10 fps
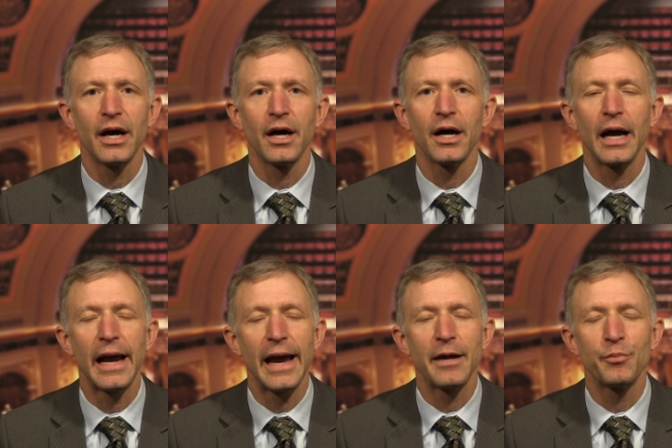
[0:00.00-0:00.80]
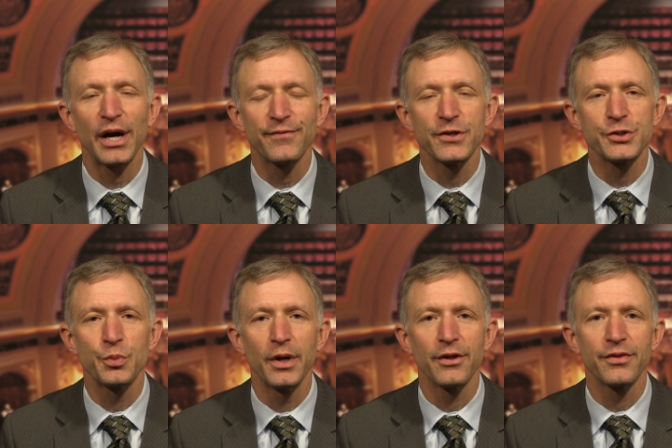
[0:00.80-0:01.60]
I had breakfast
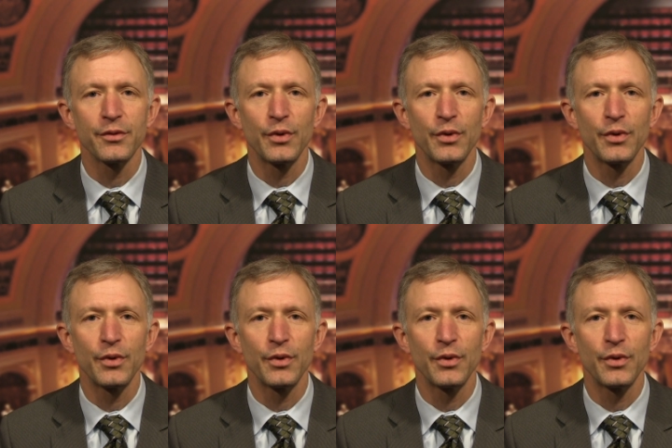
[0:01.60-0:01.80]
with